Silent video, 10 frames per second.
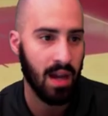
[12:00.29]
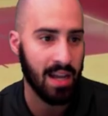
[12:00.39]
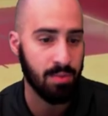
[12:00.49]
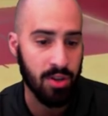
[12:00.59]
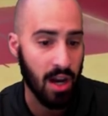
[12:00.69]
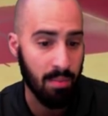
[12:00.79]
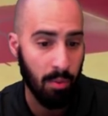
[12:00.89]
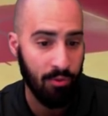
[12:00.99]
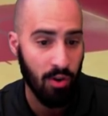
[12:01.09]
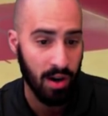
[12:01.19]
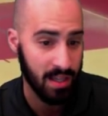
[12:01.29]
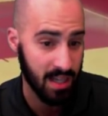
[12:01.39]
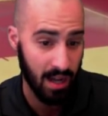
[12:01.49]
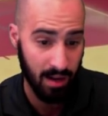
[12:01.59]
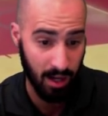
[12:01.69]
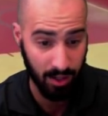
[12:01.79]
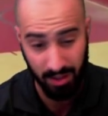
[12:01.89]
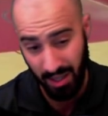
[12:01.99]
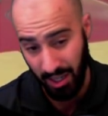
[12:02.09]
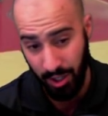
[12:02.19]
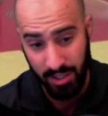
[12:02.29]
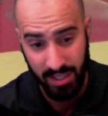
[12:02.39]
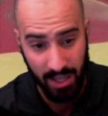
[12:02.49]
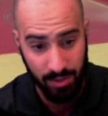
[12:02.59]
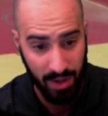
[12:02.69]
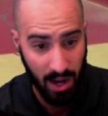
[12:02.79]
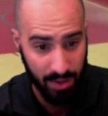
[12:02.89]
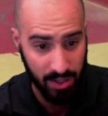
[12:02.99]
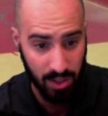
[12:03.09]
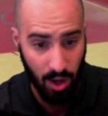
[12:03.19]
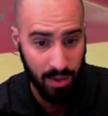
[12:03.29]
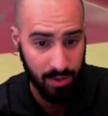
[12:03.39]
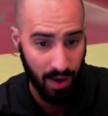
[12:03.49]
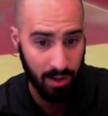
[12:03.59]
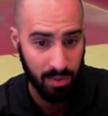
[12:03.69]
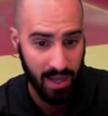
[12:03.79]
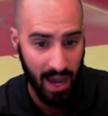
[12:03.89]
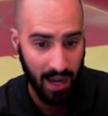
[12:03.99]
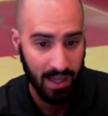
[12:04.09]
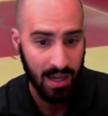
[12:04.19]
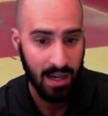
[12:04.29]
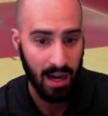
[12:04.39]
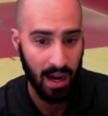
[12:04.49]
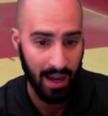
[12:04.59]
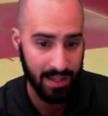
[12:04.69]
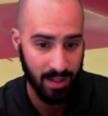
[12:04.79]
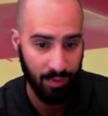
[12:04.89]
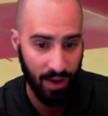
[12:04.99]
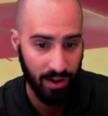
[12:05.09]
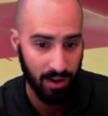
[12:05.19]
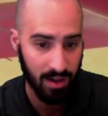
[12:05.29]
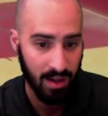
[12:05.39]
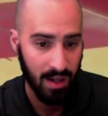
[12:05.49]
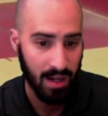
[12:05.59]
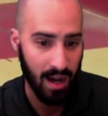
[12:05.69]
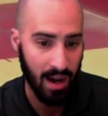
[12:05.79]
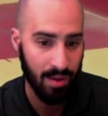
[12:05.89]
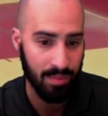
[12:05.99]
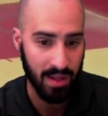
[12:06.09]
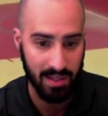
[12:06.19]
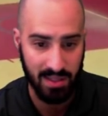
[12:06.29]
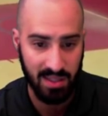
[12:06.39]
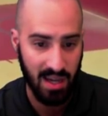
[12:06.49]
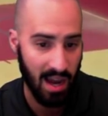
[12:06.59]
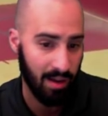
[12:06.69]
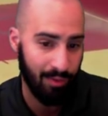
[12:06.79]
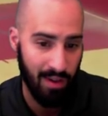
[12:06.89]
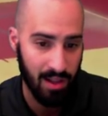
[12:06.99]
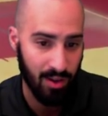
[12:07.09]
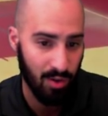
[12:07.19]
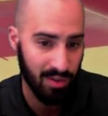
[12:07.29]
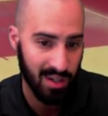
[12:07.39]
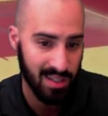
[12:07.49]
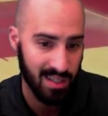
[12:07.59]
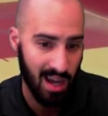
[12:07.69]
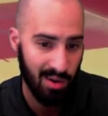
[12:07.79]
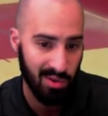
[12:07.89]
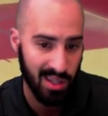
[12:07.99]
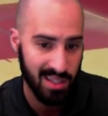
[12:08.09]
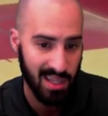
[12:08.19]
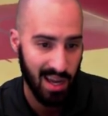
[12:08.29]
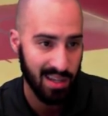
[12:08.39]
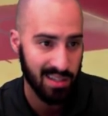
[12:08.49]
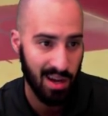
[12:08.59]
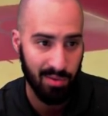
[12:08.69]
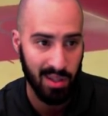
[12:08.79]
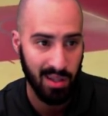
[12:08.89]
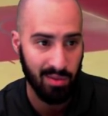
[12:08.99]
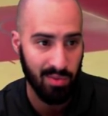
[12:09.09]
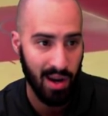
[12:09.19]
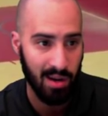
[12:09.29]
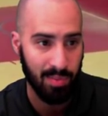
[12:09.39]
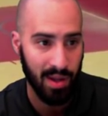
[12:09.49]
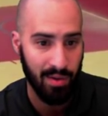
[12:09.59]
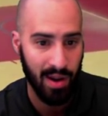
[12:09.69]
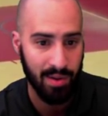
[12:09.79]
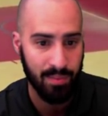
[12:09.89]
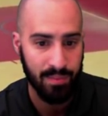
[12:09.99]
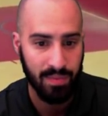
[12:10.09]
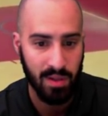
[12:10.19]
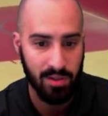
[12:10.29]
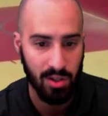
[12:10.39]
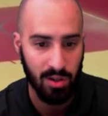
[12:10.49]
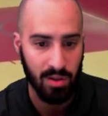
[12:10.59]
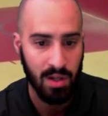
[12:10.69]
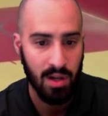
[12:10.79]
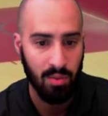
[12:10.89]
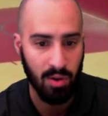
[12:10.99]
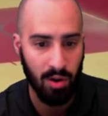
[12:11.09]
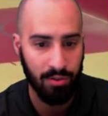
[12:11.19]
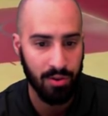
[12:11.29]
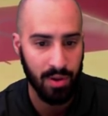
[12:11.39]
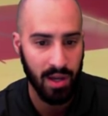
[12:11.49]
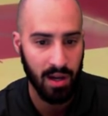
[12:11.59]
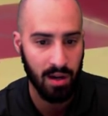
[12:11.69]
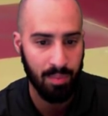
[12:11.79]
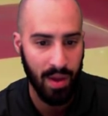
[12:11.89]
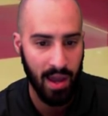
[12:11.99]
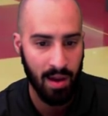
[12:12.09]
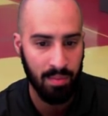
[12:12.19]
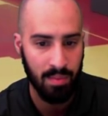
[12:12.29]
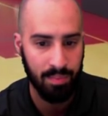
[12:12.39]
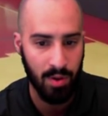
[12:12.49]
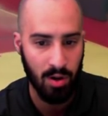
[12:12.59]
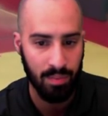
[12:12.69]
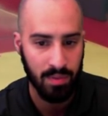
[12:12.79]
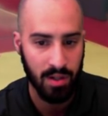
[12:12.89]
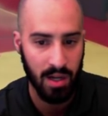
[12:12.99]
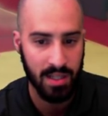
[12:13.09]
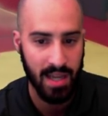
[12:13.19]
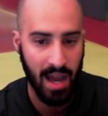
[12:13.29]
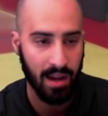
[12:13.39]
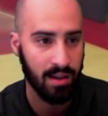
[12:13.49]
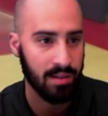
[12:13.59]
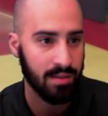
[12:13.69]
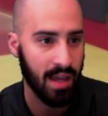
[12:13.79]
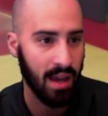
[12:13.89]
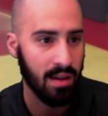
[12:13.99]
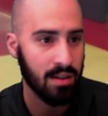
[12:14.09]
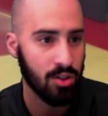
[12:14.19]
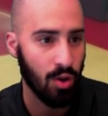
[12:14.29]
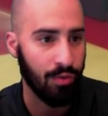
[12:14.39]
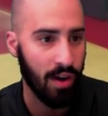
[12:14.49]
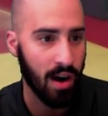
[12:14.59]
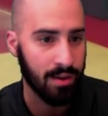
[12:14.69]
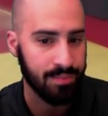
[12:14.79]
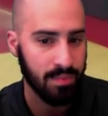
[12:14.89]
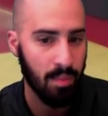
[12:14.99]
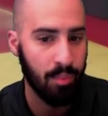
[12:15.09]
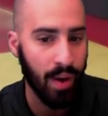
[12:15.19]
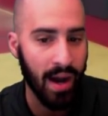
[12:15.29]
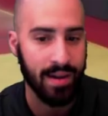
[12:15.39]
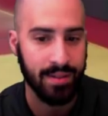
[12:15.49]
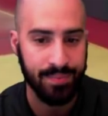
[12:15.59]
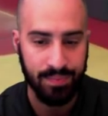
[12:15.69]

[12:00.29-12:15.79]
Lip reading: As we were talking about before, he's got a good stance right now. He's low. He's ready to attack. His defender is kind of falling over. He's not really set, and he's not really ready to play, right? So we'll go through here. Bam. Boom. Good attack, okay? So far. But